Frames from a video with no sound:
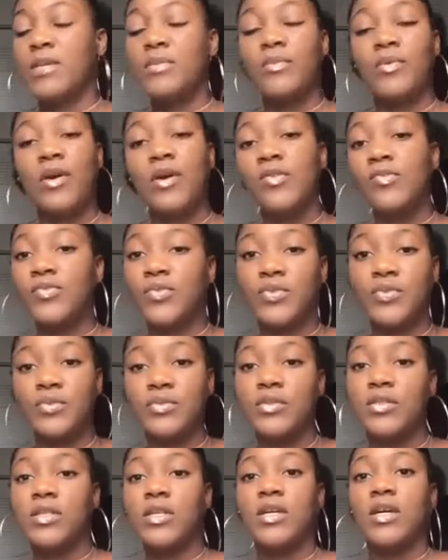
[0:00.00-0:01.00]
People are
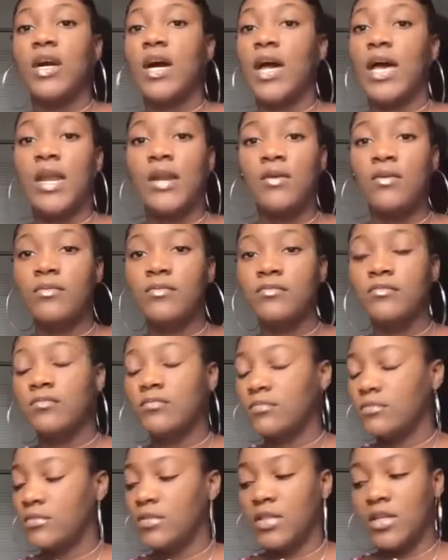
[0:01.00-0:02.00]
rude. I don't,
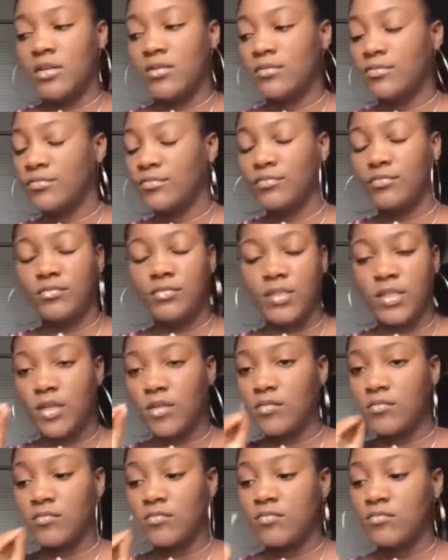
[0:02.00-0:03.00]

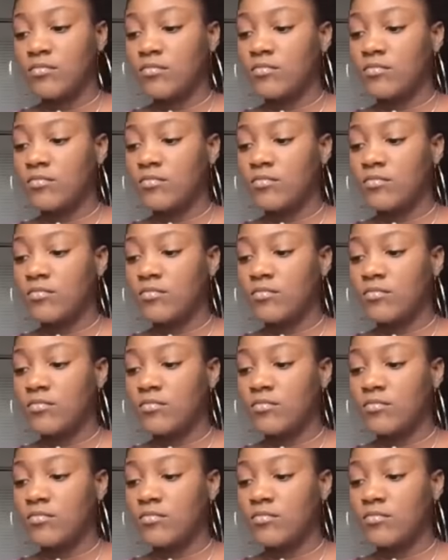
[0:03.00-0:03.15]
no.